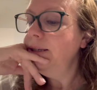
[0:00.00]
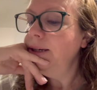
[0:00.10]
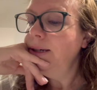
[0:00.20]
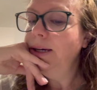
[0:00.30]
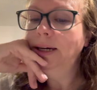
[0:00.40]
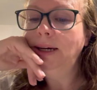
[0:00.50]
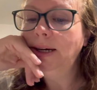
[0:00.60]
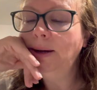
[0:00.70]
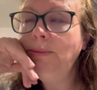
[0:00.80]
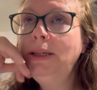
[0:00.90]

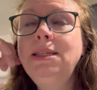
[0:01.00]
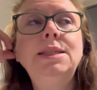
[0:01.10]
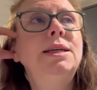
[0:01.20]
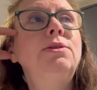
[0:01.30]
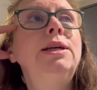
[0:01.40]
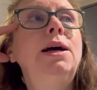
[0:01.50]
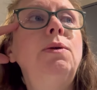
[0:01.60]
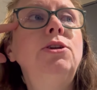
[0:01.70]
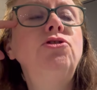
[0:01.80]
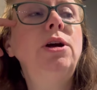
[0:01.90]
I'm going to sit down now
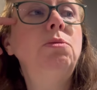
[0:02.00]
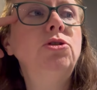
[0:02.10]
and try and